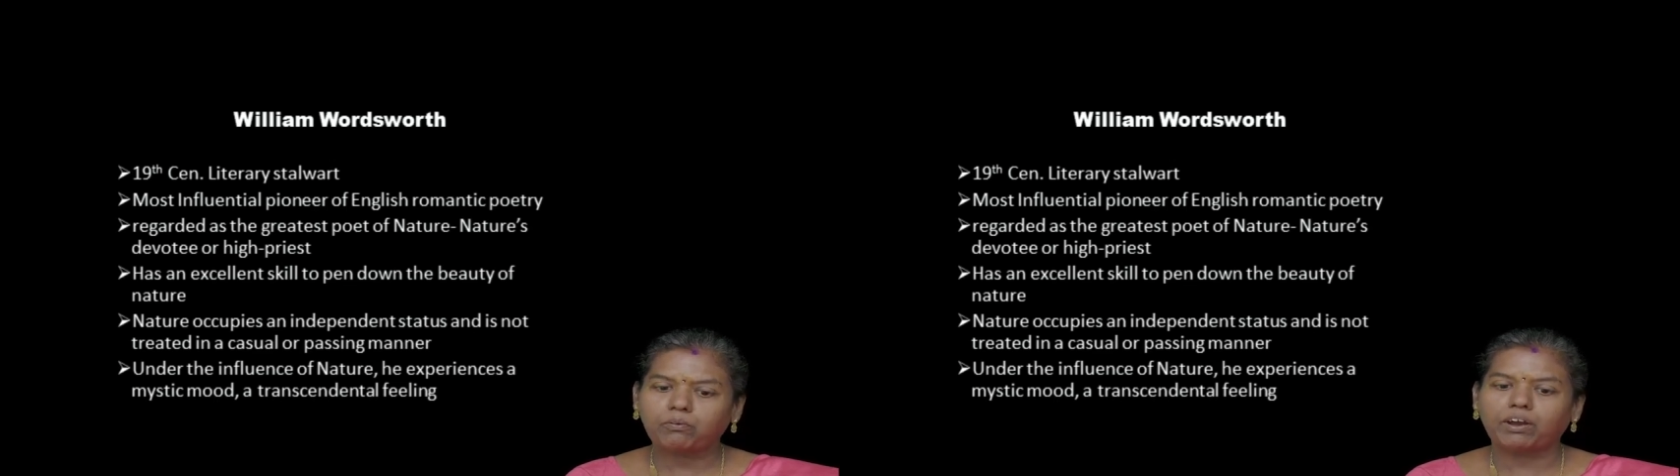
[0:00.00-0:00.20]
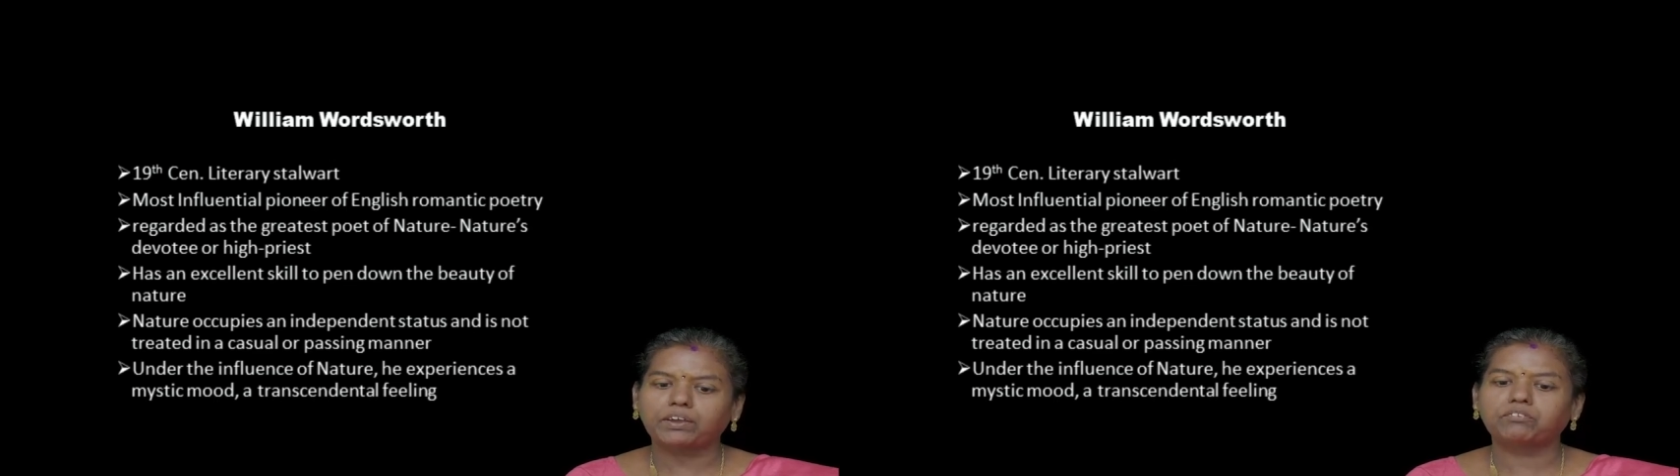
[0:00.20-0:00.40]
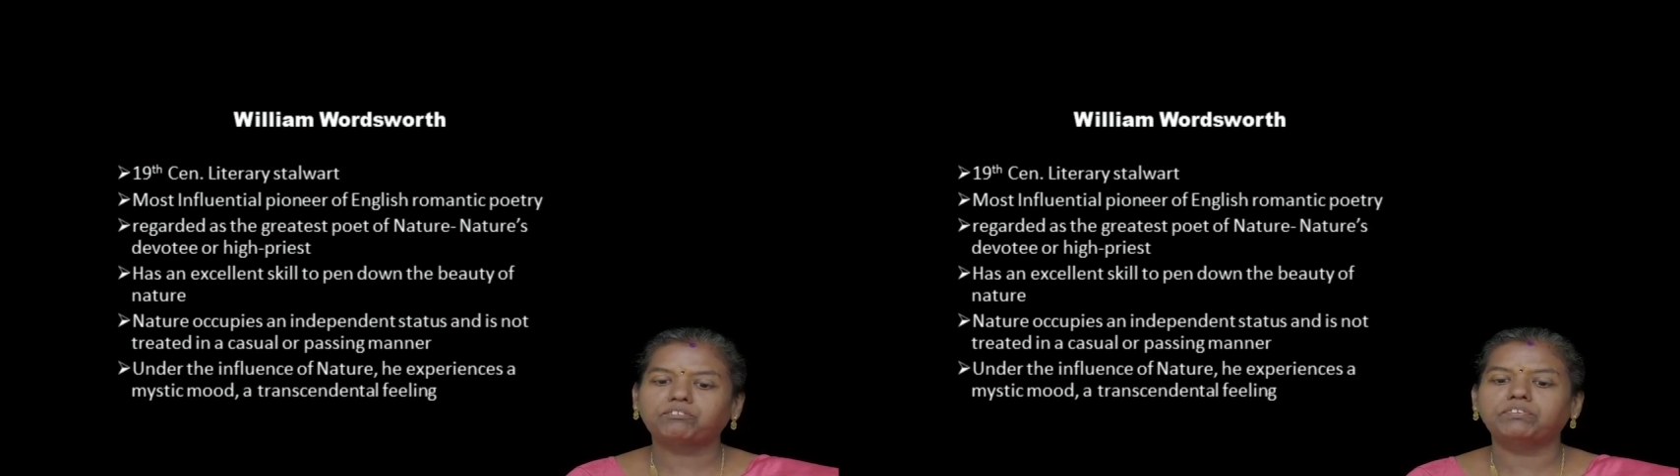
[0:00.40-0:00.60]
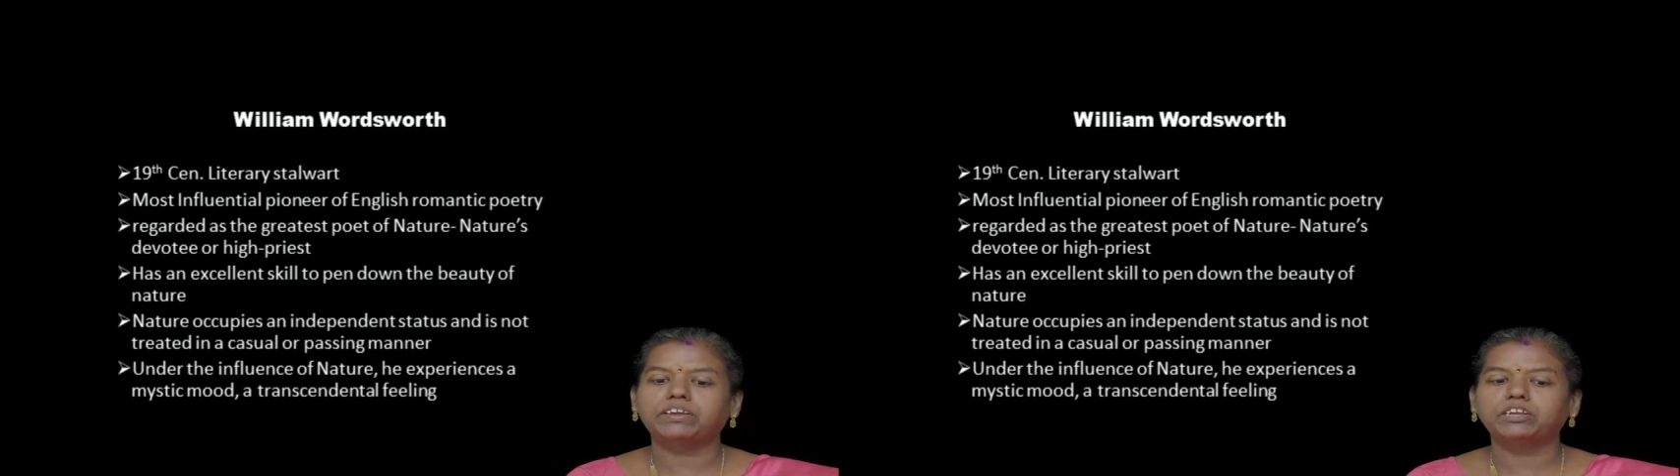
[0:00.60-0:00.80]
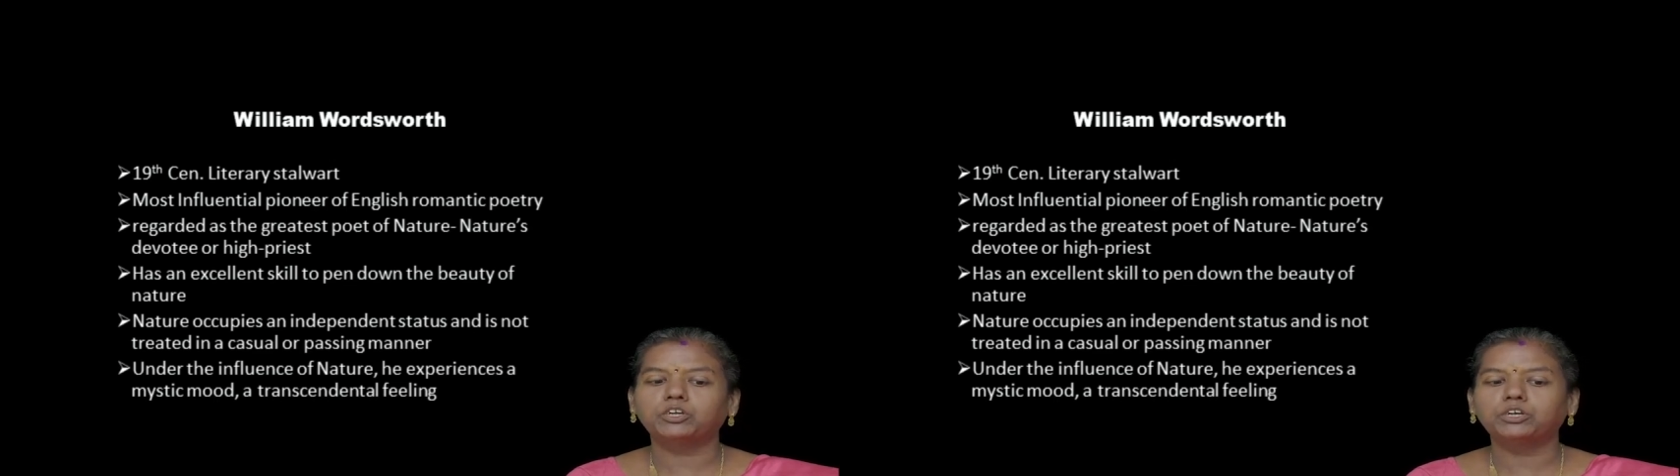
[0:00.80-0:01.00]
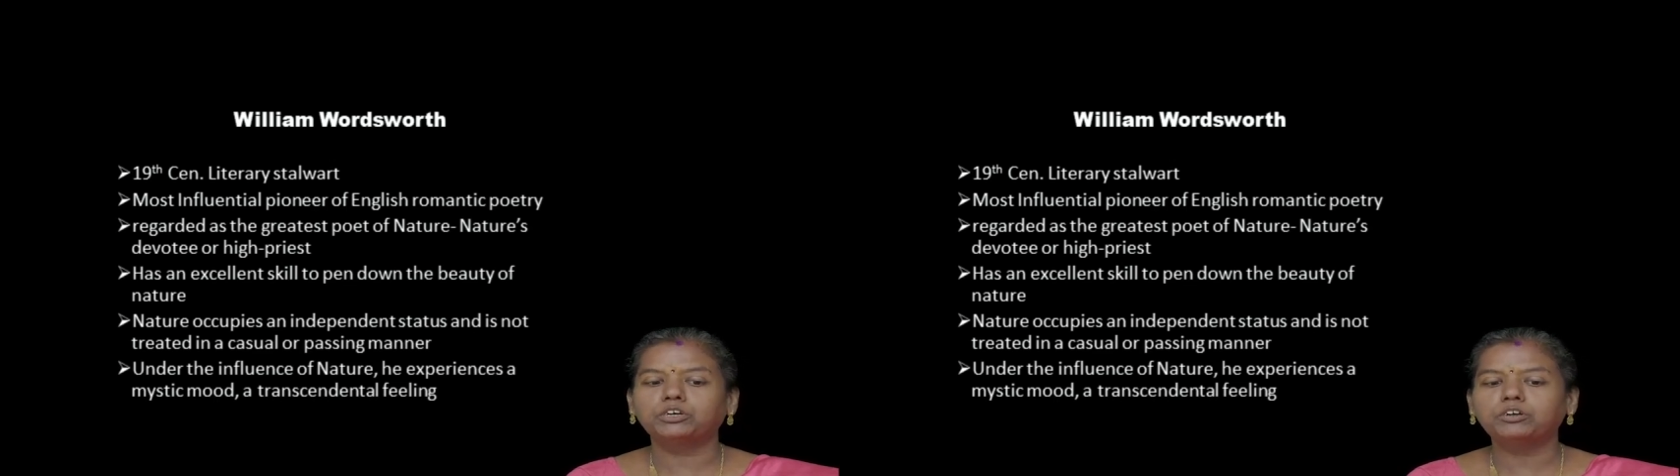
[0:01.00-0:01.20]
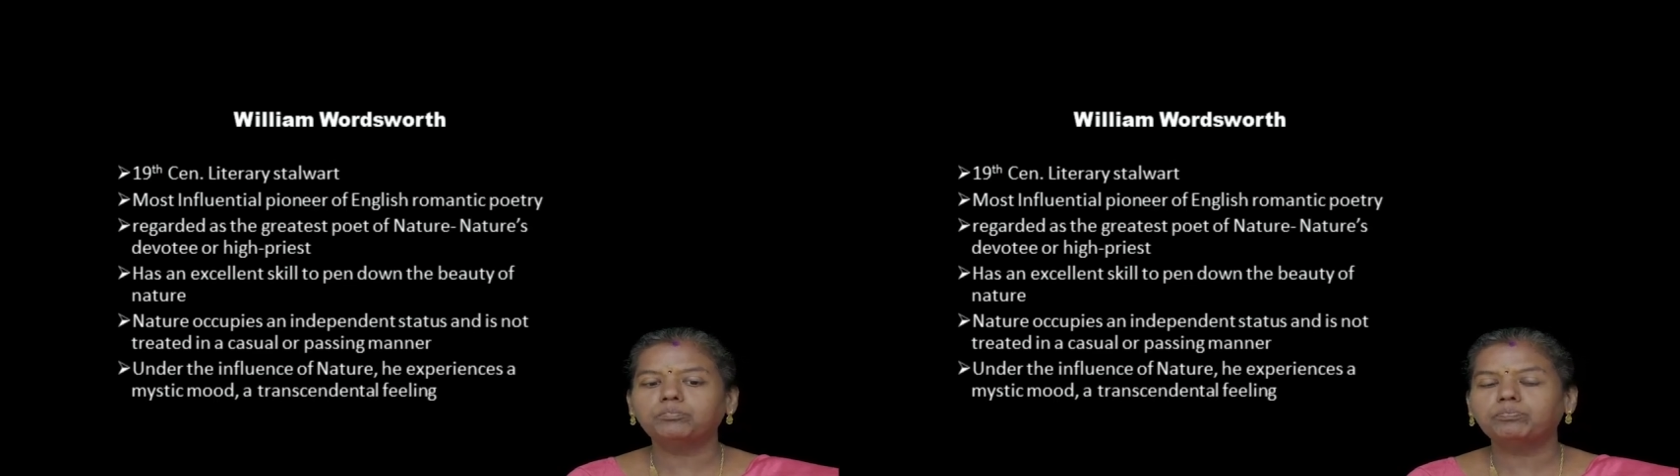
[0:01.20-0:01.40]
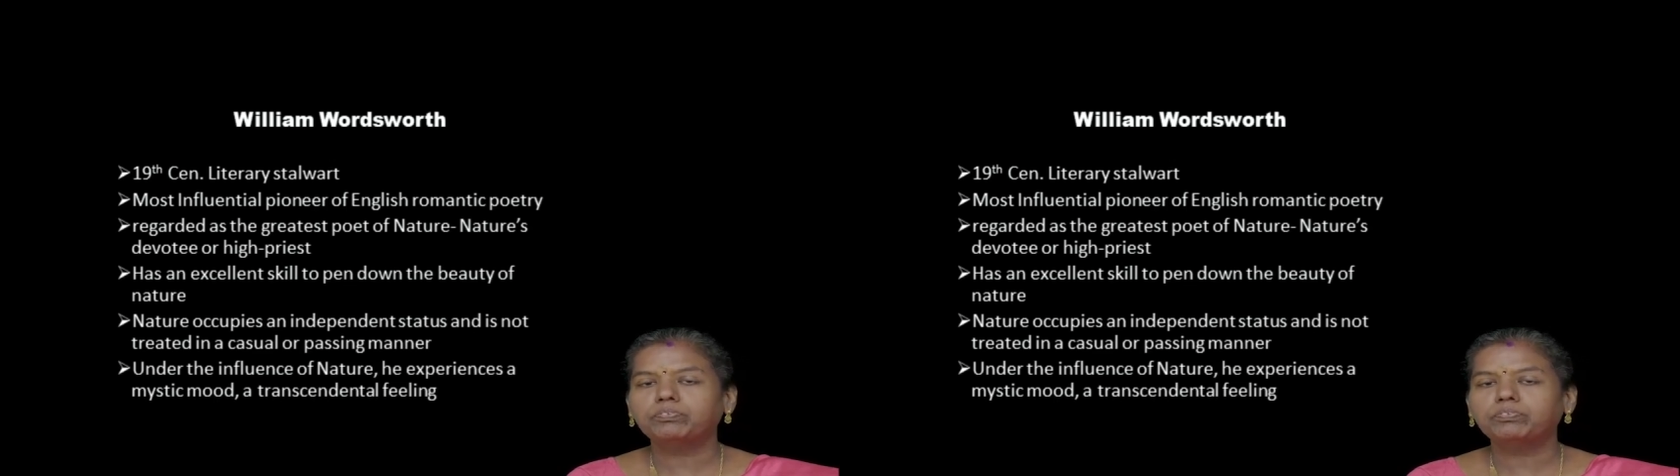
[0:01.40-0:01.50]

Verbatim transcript: poet of nature.